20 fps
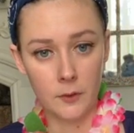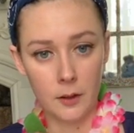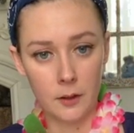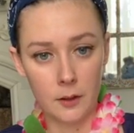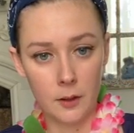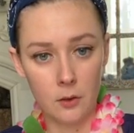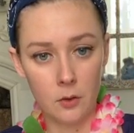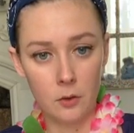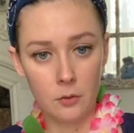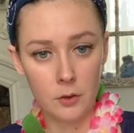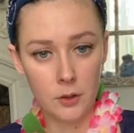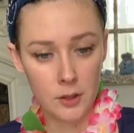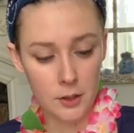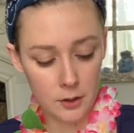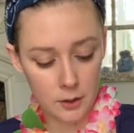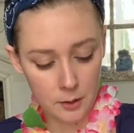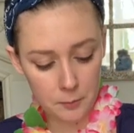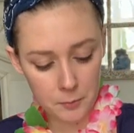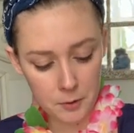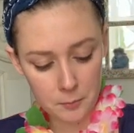Then over
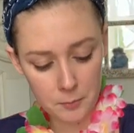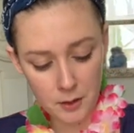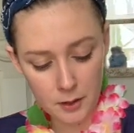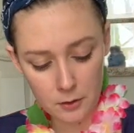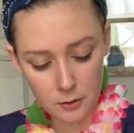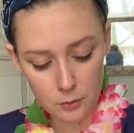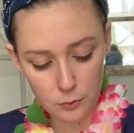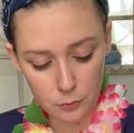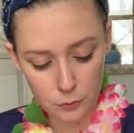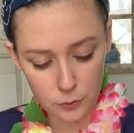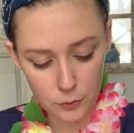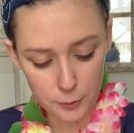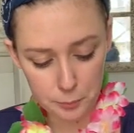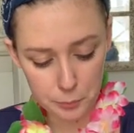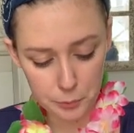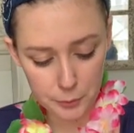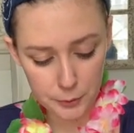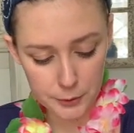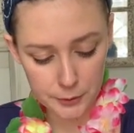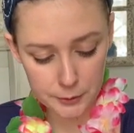here I'm going to make a little
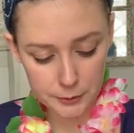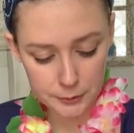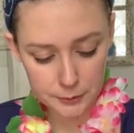footprint.